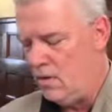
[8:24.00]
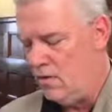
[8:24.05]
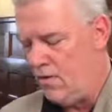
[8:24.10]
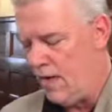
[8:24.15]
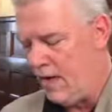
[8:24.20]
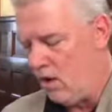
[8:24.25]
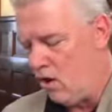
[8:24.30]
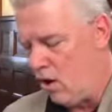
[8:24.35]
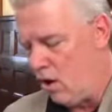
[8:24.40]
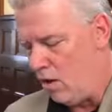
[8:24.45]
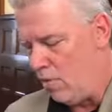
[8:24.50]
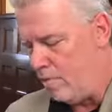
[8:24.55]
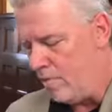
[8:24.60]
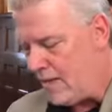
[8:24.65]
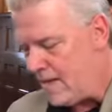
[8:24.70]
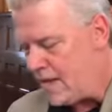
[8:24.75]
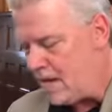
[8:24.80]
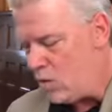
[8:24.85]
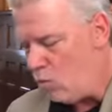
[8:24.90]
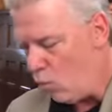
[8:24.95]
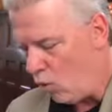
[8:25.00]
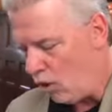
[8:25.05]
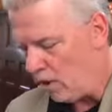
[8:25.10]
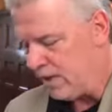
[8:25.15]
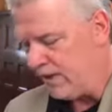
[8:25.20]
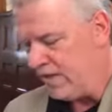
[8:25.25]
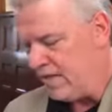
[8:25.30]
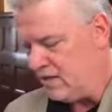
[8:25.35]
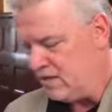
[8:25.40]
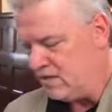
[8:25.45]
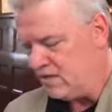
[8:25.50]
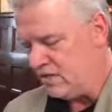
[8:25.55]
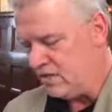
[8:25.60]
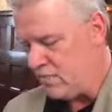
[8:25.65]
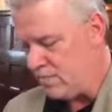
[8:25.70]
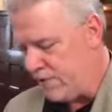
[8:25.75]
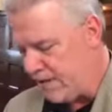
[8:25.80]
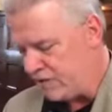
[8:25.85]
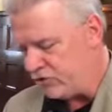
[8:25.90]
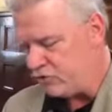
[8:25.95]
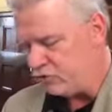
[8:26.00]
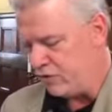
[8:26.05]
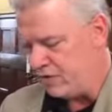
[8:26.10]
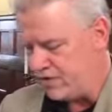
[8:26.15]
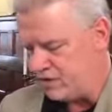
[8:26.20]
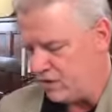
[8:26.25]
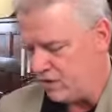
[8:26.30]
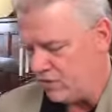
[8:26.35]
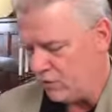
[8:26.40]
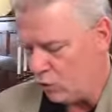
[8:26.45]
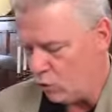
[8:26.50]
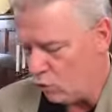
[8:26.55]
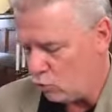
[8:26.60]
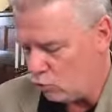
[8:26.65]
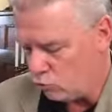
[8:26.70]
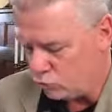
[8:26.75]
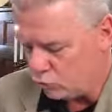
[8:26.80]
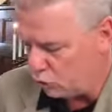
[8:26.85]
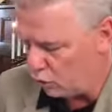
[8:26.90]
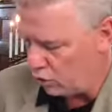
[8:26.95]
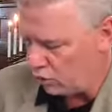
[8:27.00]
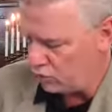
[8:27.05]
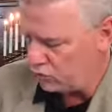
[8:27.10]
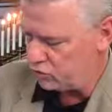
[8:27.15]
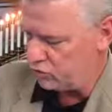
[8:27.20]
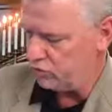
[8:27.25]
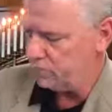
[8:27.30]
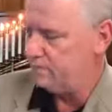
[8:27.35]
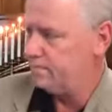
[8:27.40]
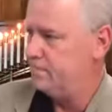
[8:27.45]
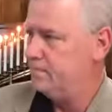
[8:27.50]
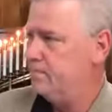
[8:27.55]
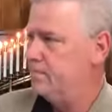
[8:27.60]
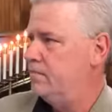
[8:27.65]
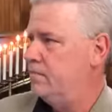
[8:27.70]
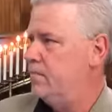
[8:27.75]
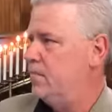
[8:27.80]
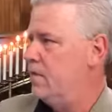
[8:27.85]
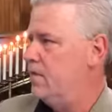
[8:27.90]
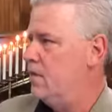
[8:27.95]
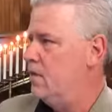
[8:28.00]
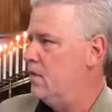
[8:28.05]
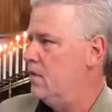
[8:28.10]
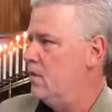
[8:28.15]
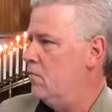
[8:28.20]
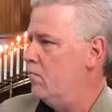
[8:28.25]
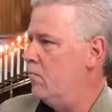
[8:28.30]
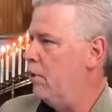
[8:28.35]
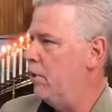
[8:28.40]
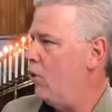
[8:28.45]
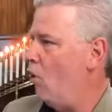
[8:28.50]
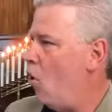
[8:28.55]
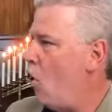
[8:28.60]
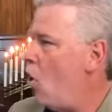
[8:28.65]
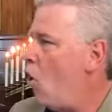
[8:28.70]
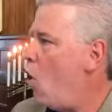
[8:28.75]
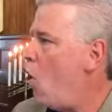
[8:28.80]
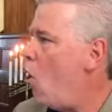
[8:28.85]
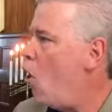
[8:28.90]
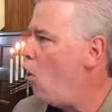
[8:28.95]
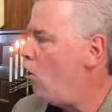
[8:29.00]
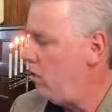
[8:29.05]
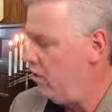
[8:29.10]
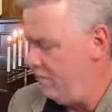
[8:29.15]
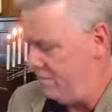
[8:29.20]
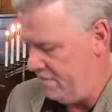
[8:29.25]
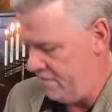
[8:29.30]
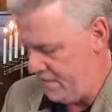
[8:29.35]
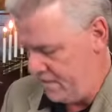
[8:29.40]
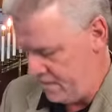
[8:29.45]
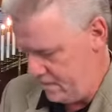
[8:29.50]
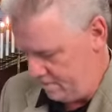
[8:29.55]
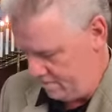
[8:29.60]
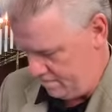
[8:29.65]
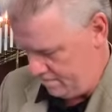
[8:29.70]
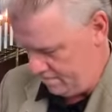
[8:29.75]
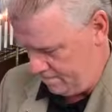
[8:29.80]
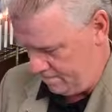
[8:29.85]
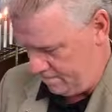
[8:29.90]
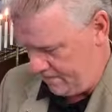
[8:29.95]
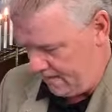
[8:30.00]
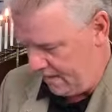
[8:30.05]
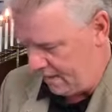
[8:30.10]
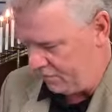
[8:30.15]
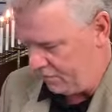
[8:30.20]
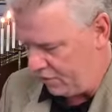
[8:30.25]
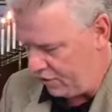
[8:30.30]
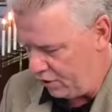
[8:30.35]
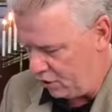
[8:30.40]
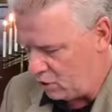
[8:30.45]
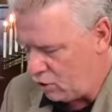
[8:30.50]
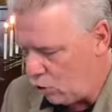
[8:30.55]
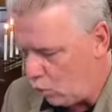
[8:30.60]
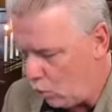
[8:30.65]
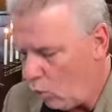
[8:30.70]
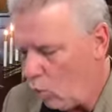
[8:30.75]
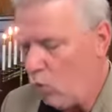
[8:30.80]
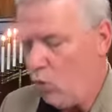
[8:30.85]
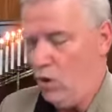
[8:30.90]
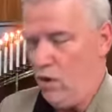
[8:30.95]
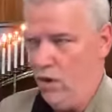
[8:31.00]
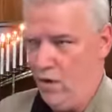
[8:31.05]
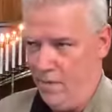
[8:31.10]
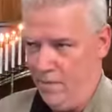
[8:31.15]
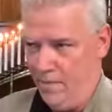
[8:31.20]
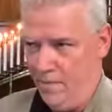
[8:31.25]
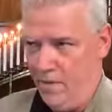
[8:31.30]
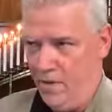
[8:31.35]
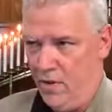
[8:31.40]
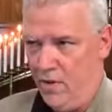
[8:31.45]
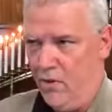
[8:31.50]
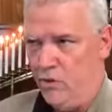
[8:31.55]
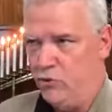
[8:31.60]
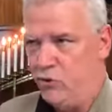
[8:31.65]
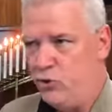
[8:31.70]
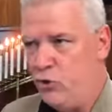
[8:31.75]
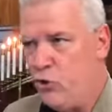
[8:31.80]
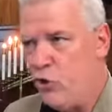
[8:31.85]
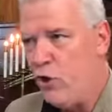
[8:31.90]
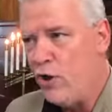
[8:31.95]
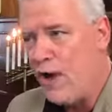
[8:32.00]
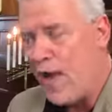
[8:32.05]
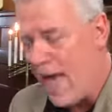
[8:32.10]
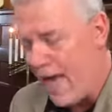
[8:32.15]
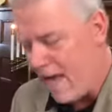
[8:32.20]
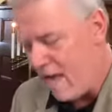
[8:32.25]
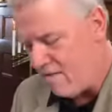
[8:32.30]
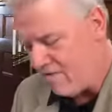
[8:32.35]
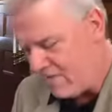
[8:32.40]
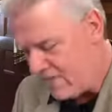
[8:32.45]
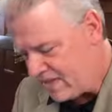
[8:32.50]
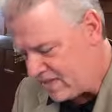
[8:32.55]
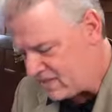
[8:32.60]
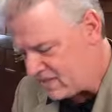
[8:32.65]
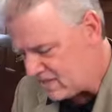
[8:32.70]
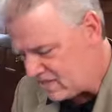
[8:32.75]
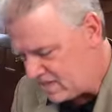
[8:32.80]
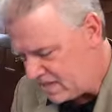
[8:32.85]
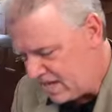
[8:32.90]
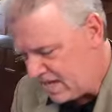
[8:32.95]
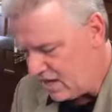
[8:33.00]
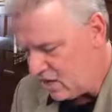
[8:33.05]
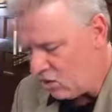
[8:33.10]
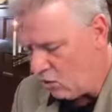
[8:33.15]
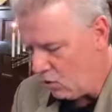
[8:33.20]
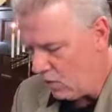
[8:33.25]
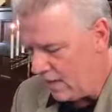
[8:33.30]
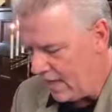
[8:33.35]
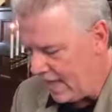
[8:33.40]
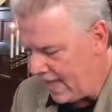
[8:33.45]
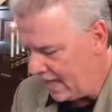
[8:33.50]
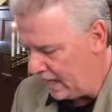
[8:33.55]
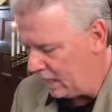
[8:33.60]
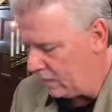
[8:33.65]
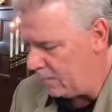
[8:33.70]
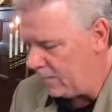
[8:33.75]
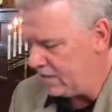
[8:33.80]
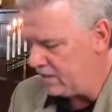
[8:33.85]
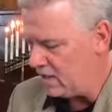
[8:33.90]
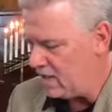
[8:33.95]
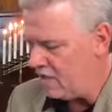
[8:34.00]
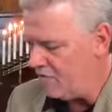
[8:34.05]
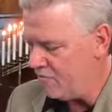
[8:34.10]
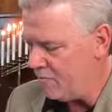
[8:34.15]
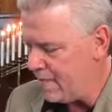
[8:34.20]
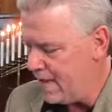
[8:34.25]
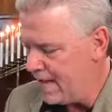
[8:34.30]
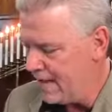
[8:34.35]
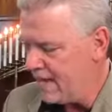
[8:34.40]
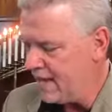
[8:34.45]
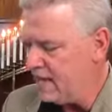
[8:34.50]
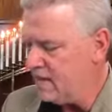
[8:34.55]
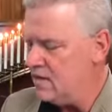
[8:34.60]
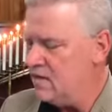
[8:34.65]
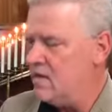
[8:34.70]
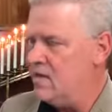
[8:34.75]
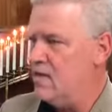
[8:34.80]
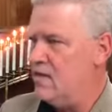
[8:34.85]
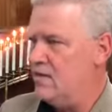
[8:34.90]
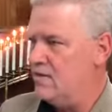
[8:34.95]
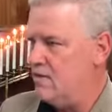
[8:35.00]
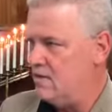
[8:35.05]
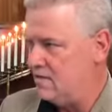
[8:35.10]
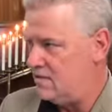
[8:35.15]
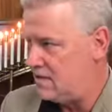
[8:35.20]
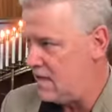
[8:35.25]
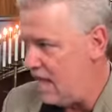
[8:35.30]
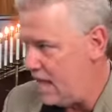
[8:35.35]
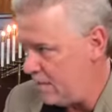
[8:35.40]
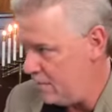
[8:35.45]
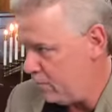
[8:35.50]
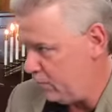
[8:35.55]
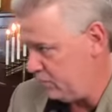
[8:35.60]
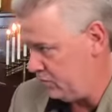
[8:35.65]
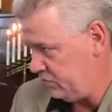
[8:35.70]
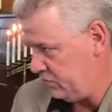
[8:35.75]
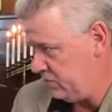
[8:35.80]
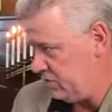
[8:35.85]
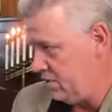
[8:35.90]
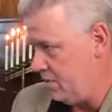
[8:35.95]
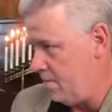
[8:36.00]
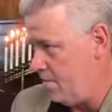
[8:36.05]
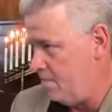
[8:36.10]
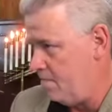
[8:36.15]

There are many workings and ministries of the local church, but all of them, at their core, should have this single element of making disciples.